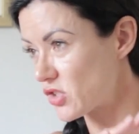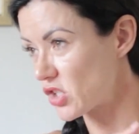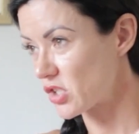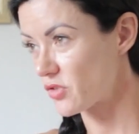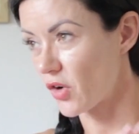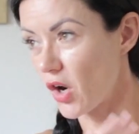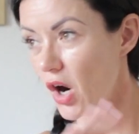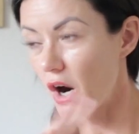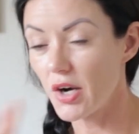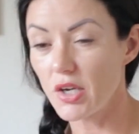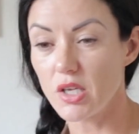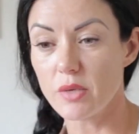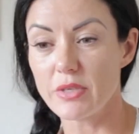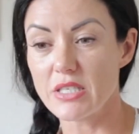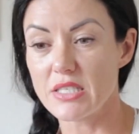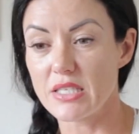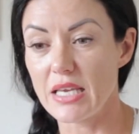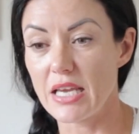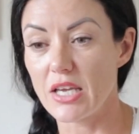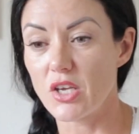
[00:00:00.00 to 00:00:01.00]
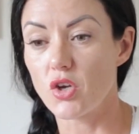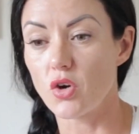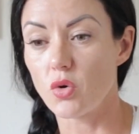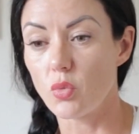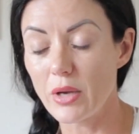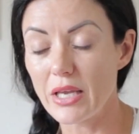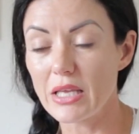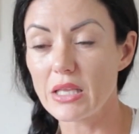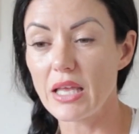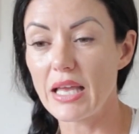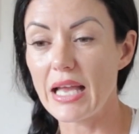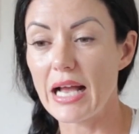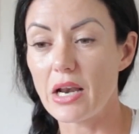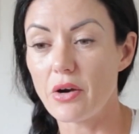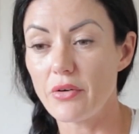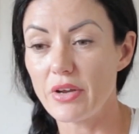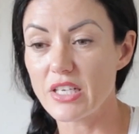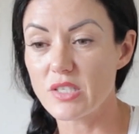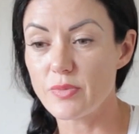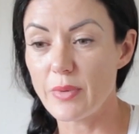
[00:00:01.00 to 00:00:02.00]
just for argument's sake, your weekly
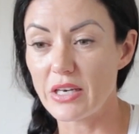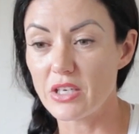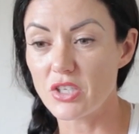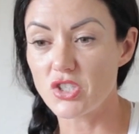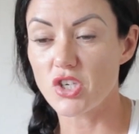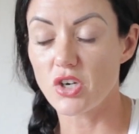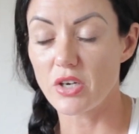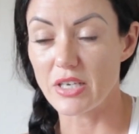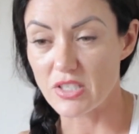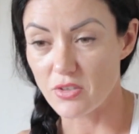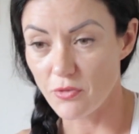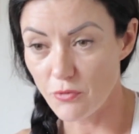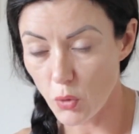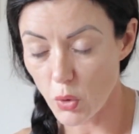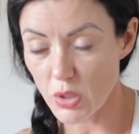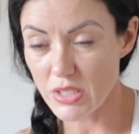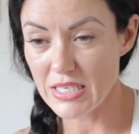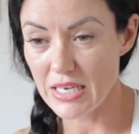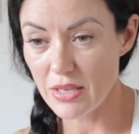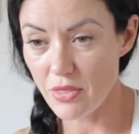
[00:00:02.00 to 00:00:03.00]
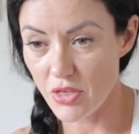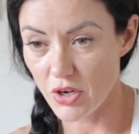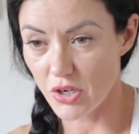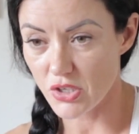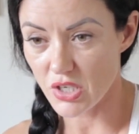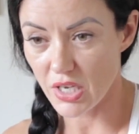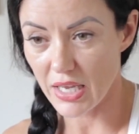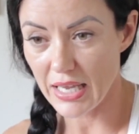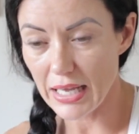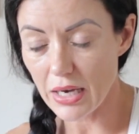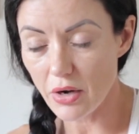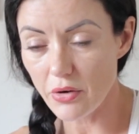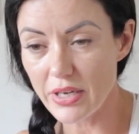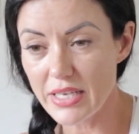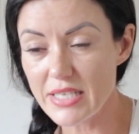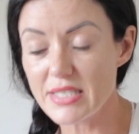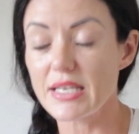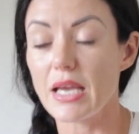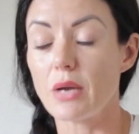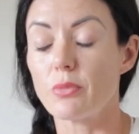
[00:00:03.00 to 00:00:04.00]
calorie expenditure is 14,000 calories.